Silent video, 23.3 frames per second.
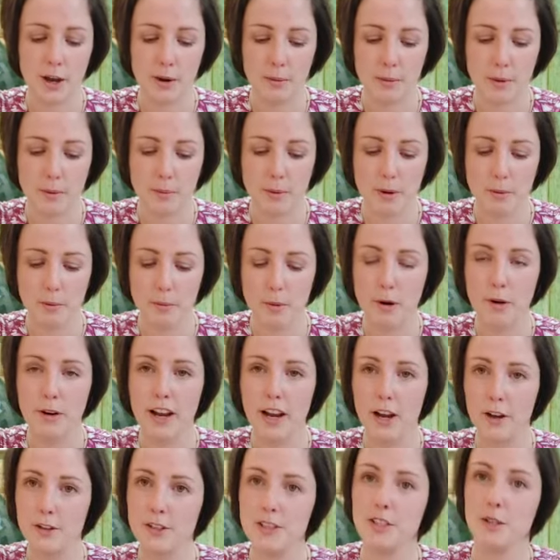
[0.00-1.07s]
we won't
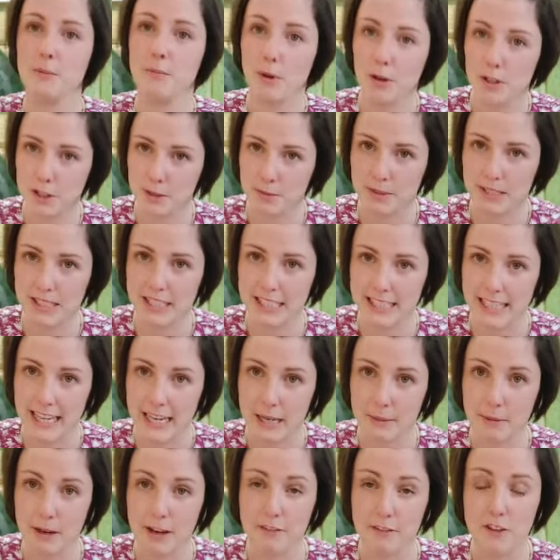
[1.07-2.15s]
get onto the bottoms today,
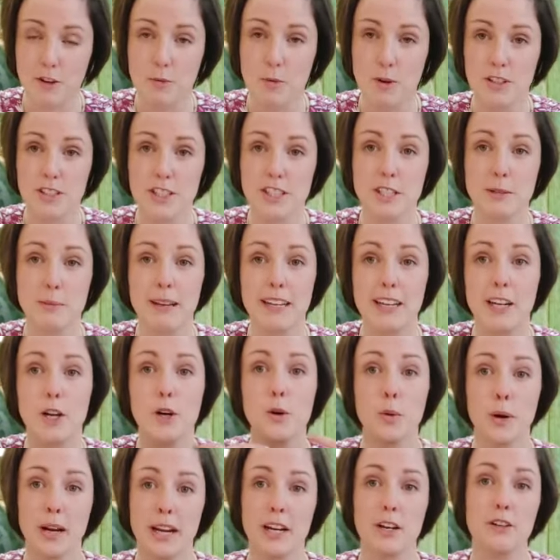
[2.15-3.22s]
but if you wanted to make a
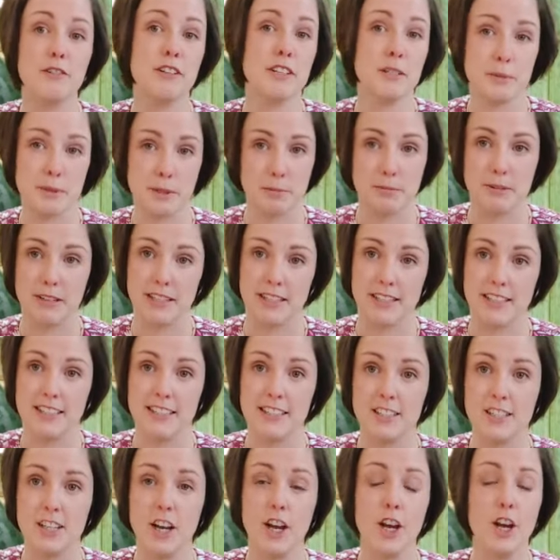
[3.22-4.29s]
quick Christmas
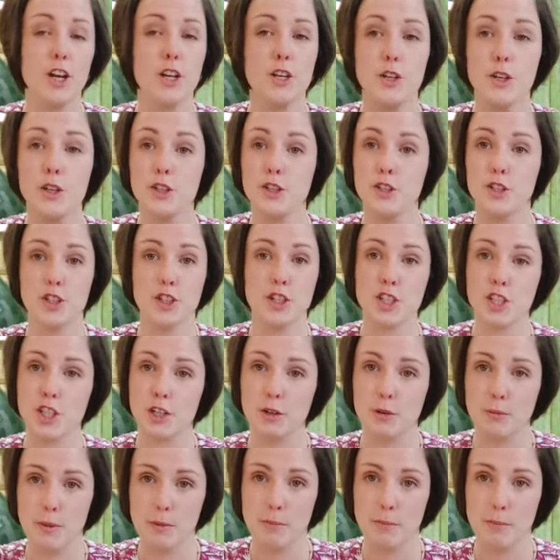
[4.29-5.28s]
present, you could just sew up